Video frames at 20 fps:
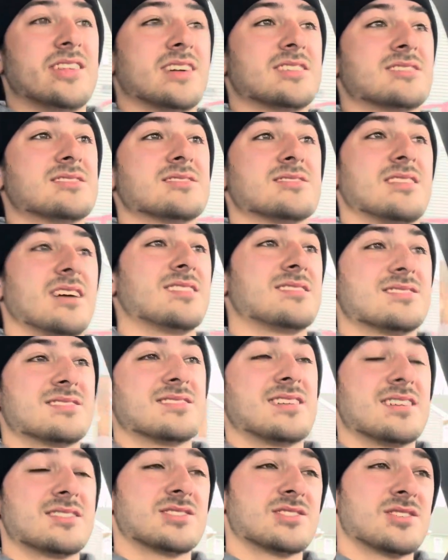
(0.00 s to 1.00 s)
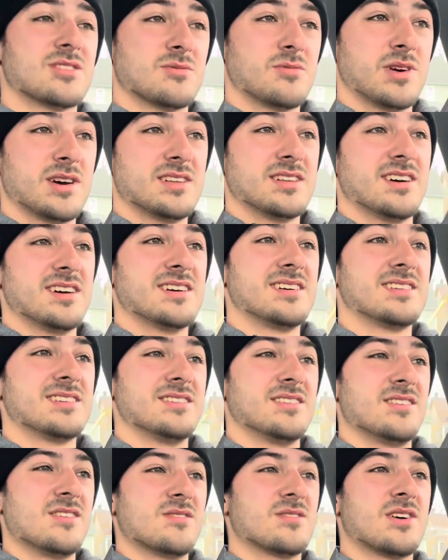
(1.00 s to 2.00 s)
That's a good way to,
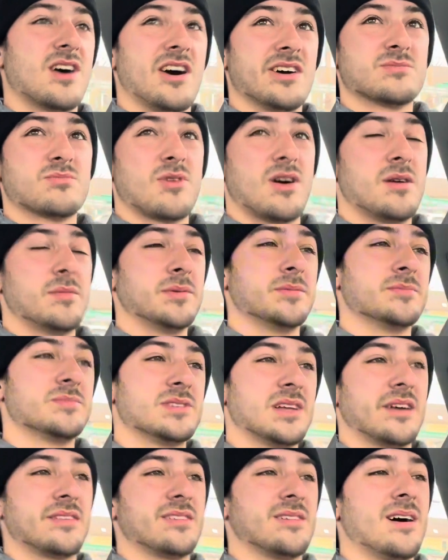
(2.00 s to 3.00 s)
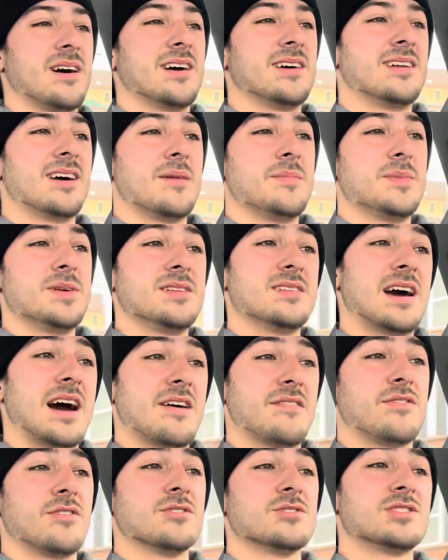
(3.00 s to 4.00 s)
you know, cause problems down the line. I mean,
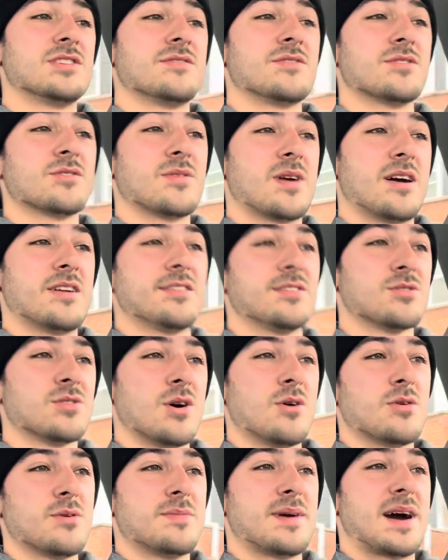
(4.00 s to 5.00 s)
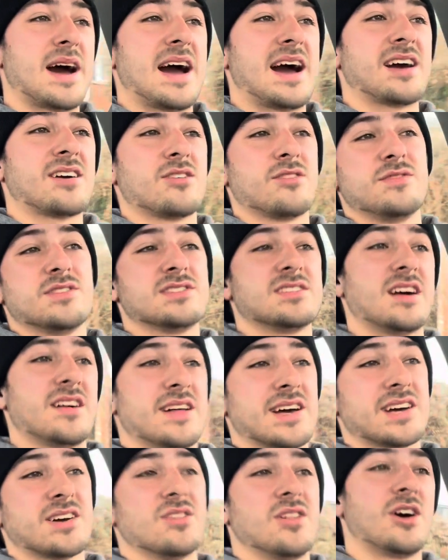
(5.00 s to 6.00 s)
at first, if you're rounding your lower back, or if it's
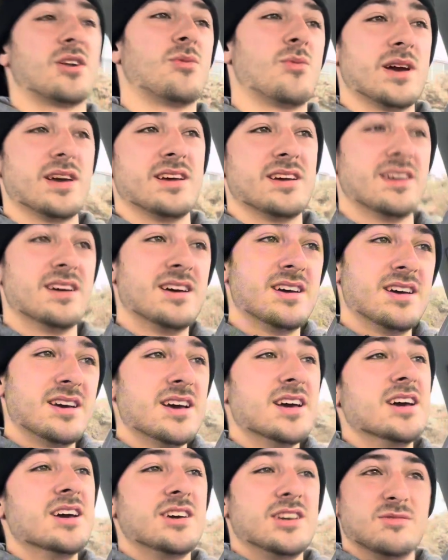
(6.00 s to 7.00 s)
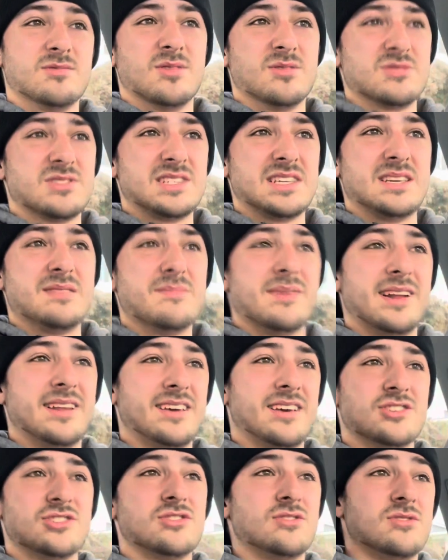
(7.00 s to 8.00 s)
not like a lot of weight, you won't see
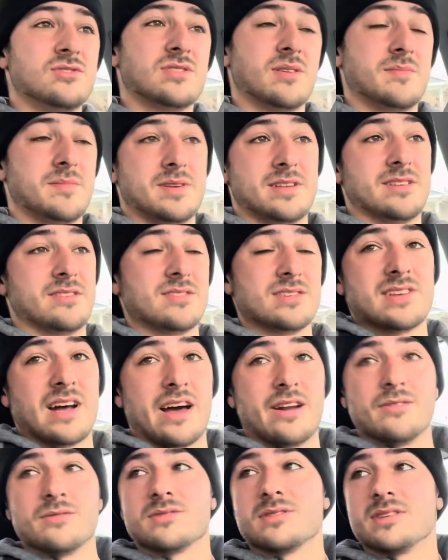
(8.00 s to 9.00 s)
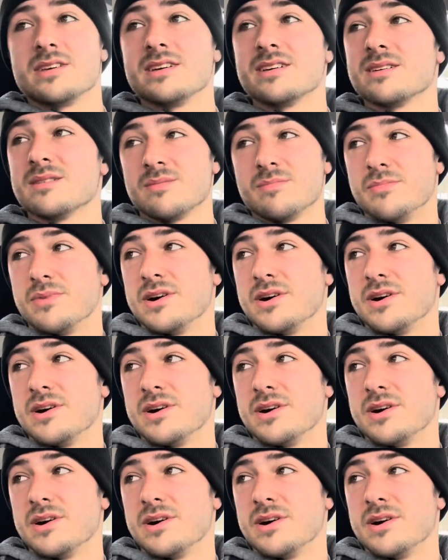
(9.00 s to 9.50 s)
many issues. I mean, at least I don't think.